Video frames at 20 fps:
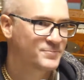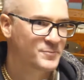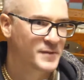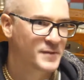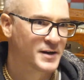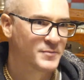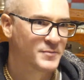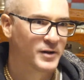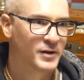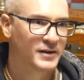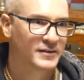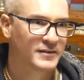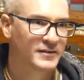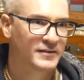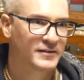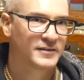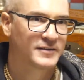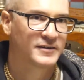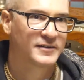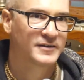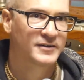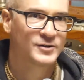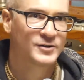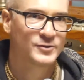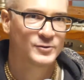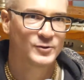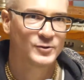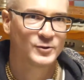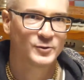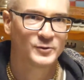But you
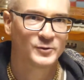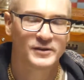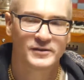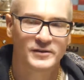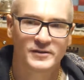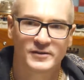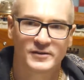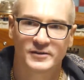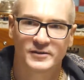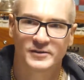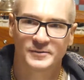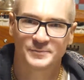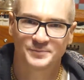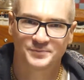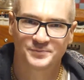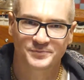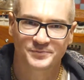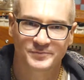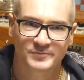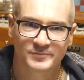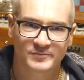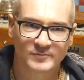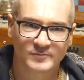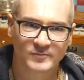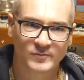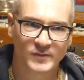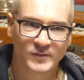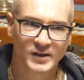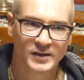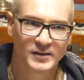know that
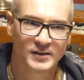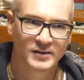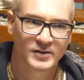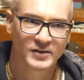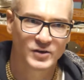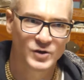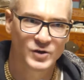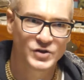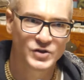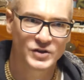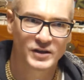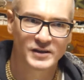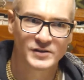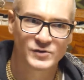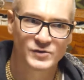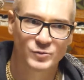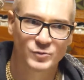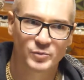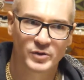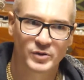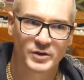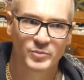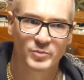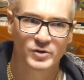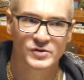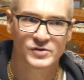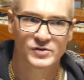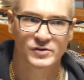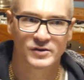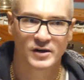Krishna is Supreme
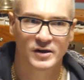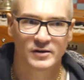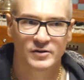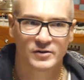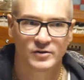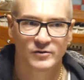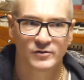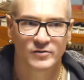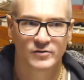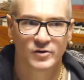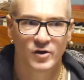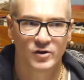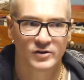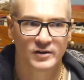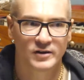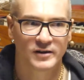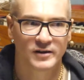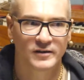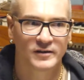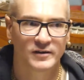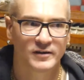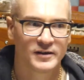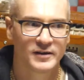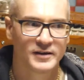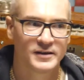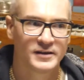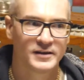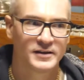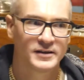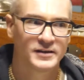Personality of Godhead,
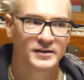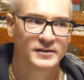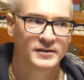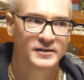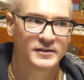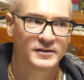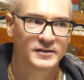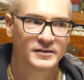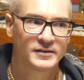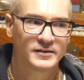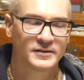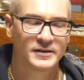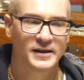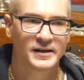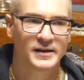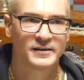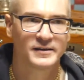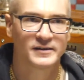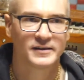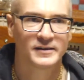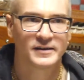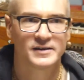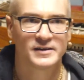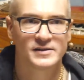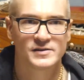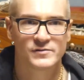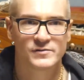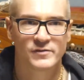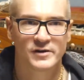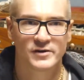and he
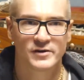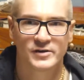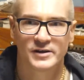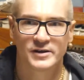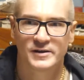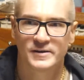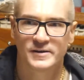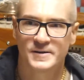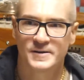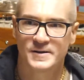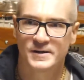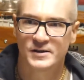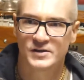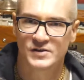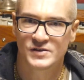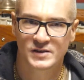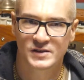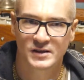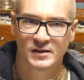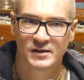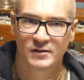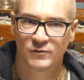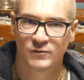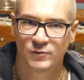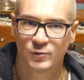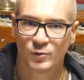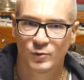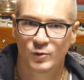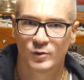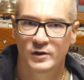is very
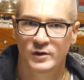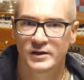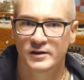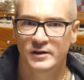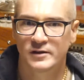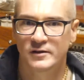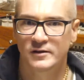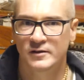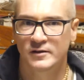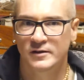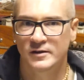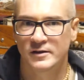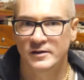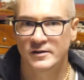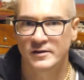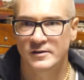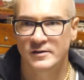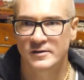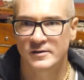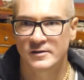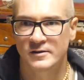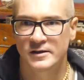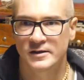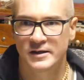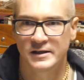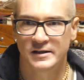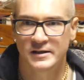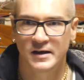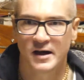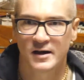skillful in
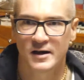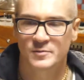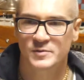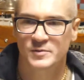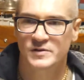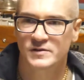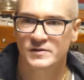arms.